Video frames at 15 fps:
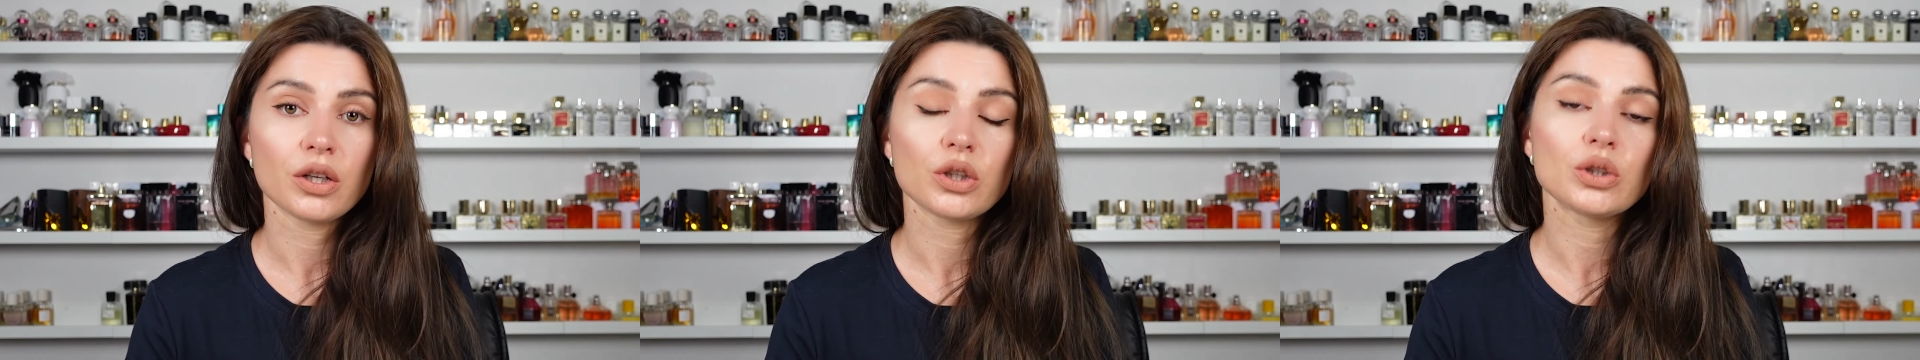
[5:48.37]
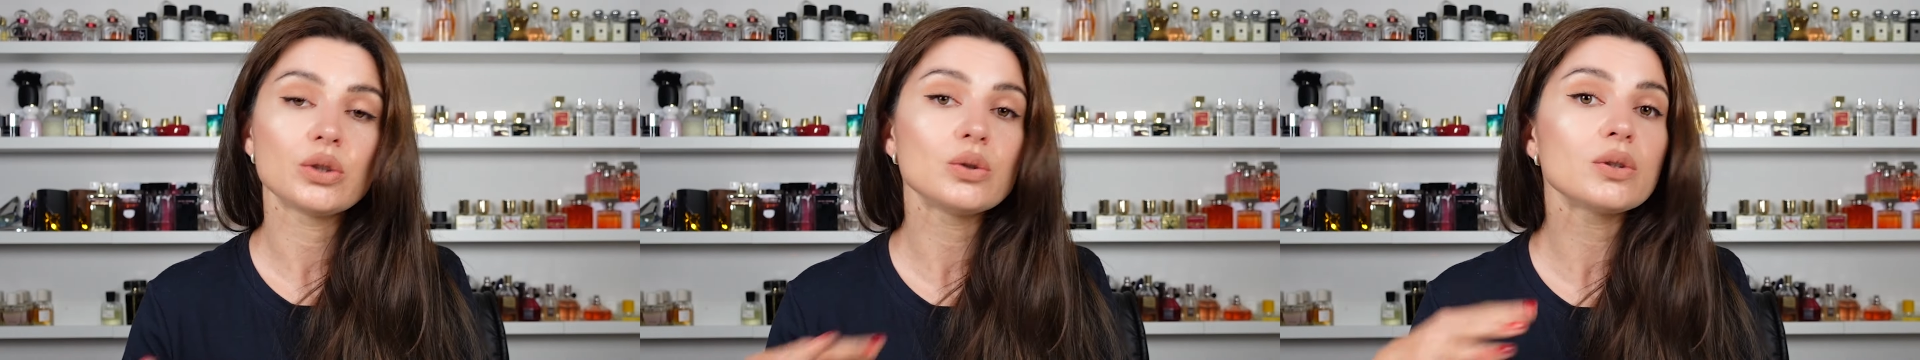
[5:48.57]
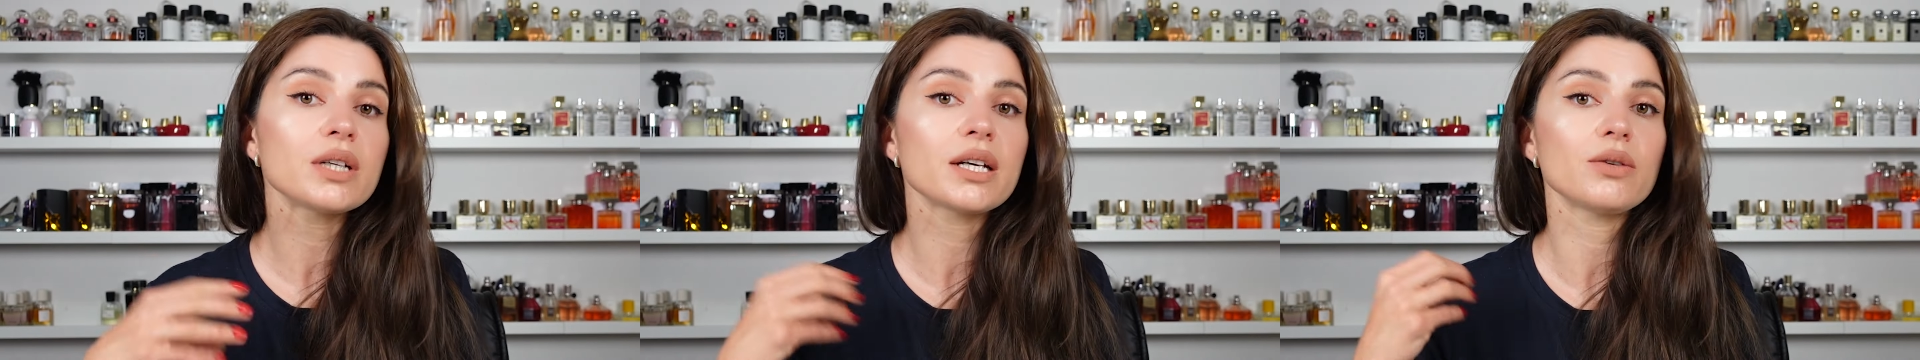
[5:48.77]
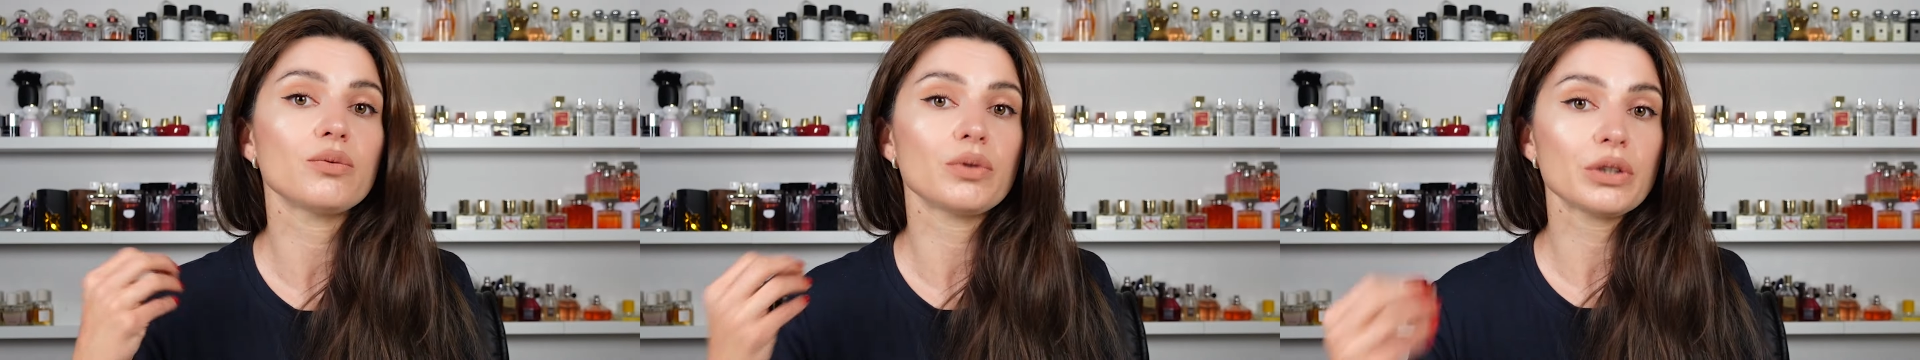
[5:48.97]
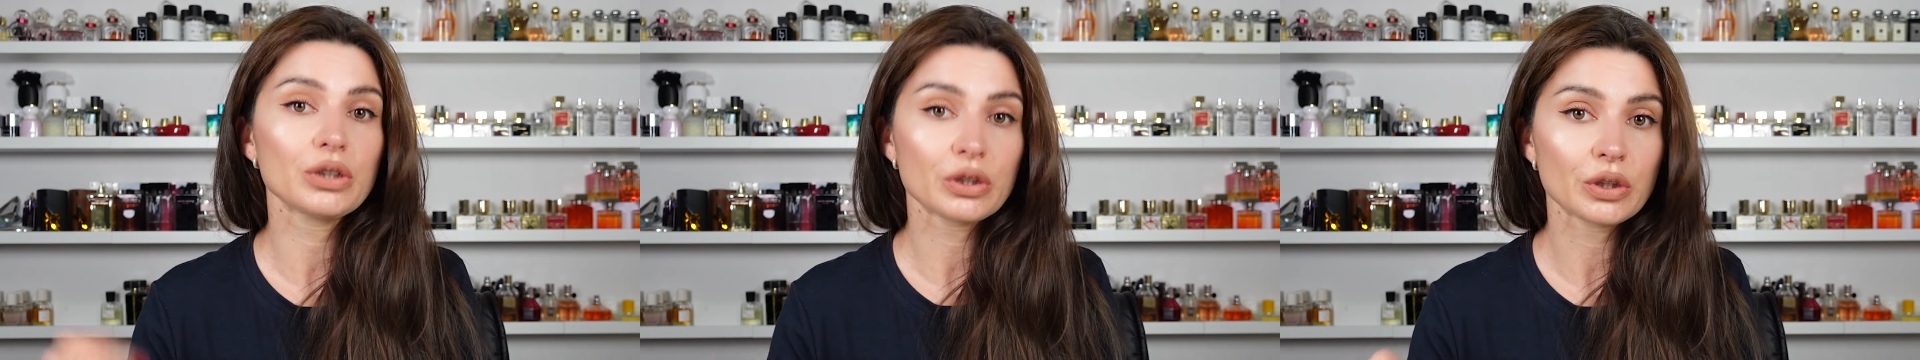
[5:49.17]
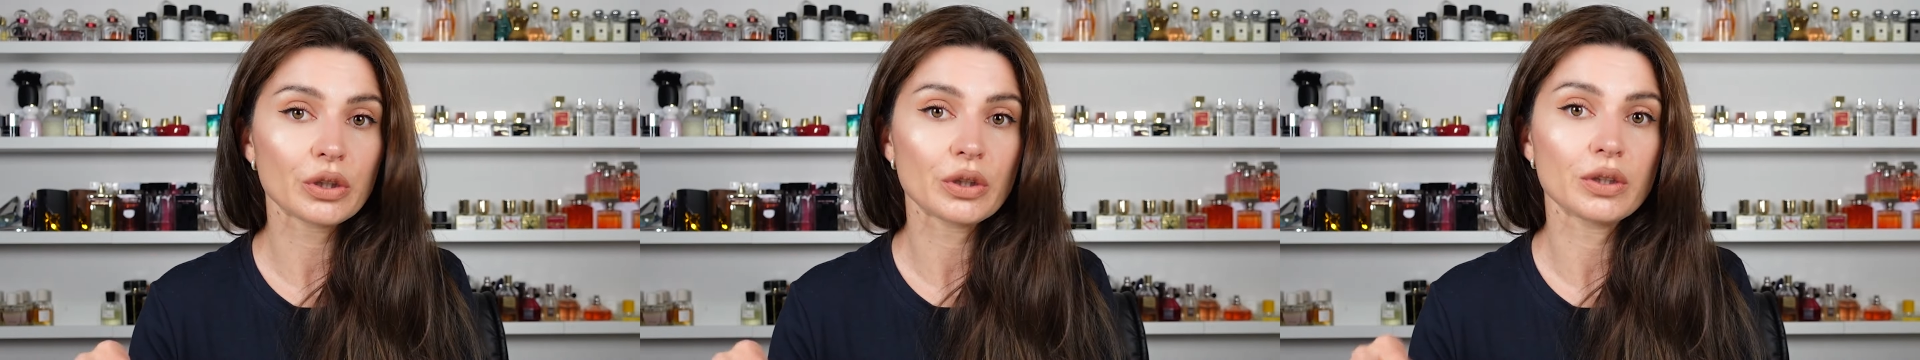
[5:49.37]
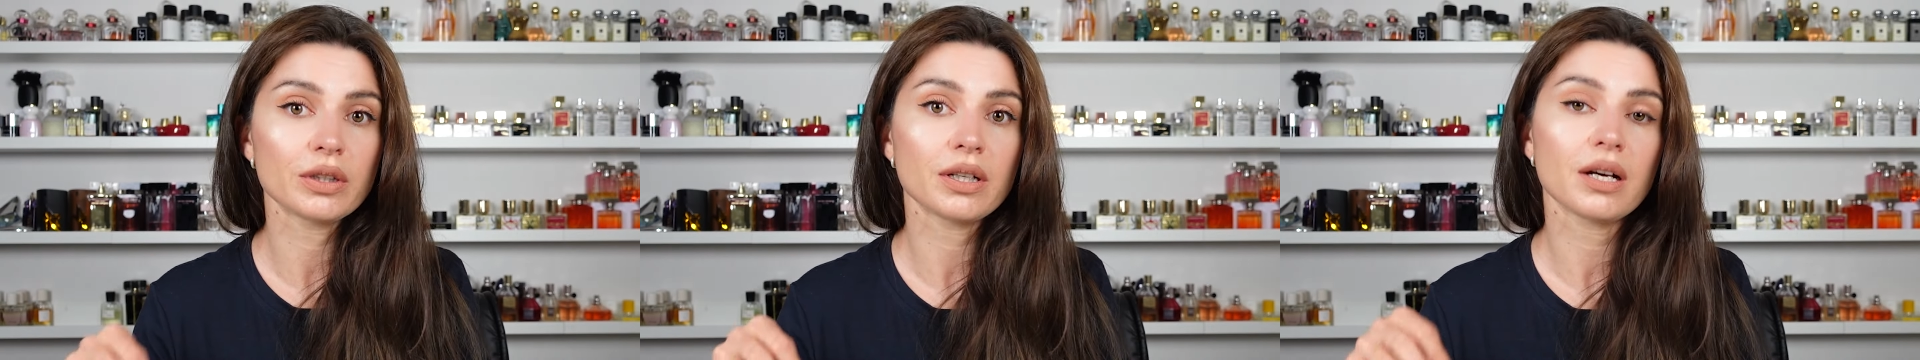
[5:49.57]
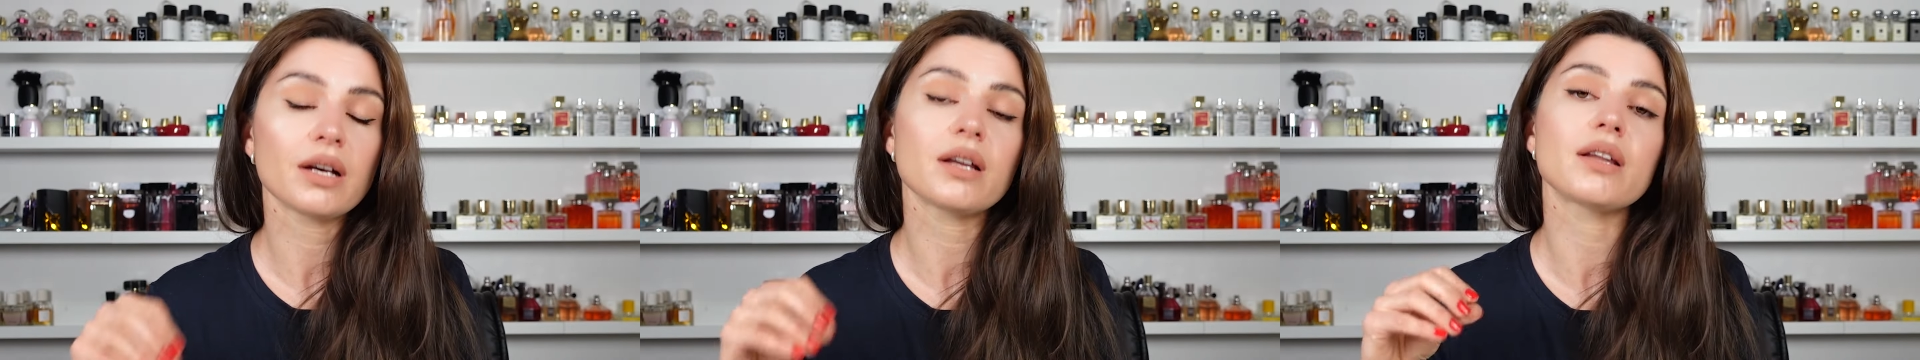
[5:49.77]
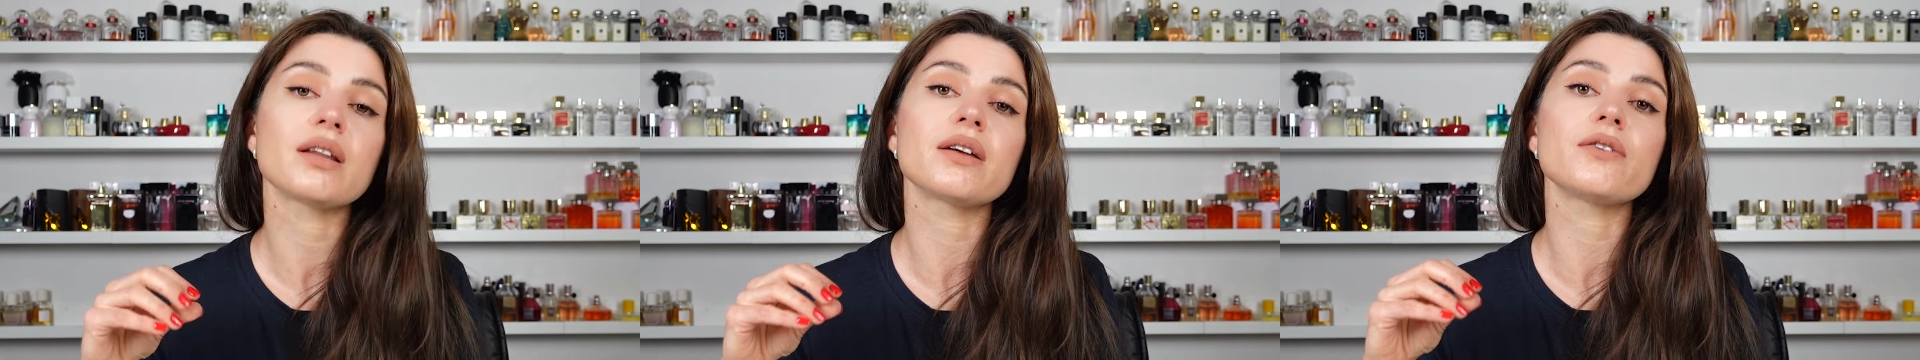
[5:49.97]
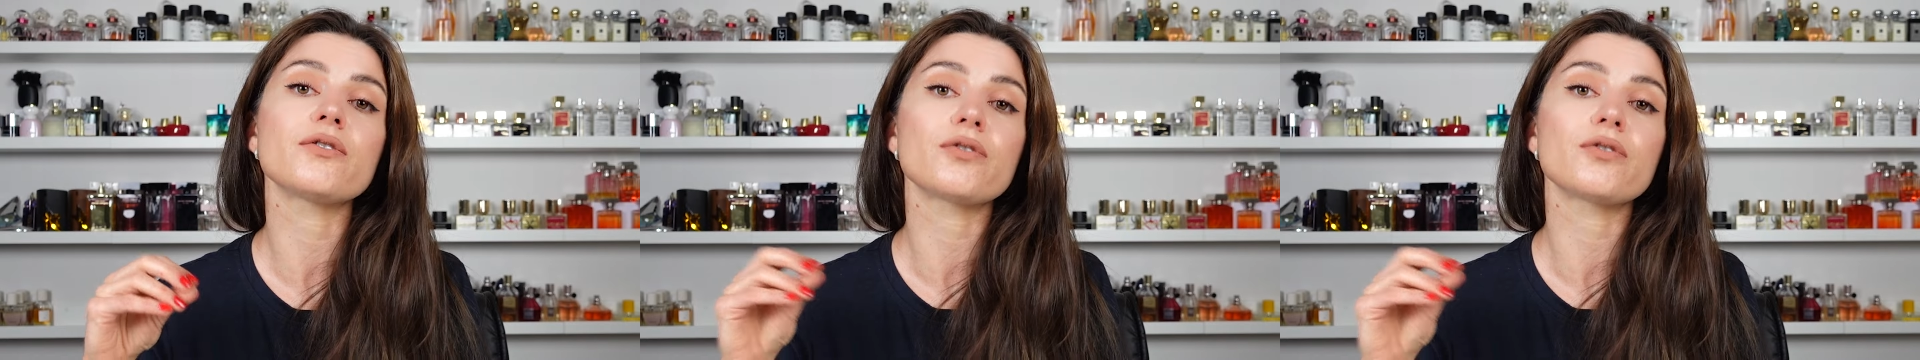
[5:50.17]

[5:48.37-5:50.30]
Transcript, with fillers: you can return the